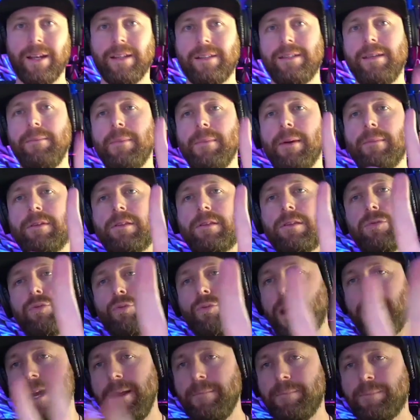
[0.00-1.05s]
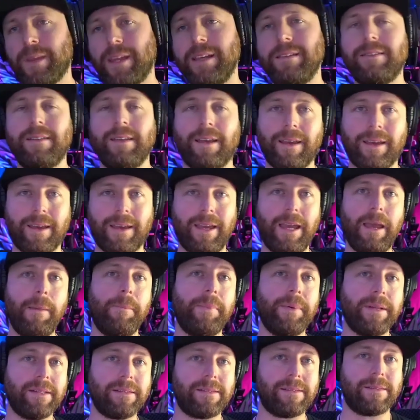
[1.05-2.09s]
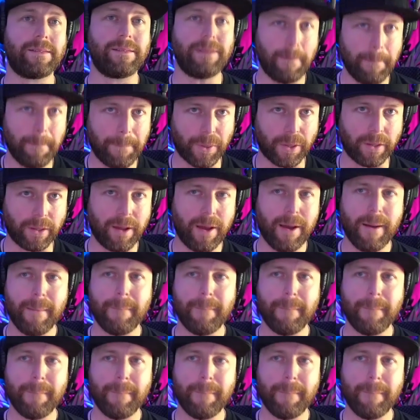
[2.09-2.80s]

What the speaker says: Tip number 3 is to keep it simple.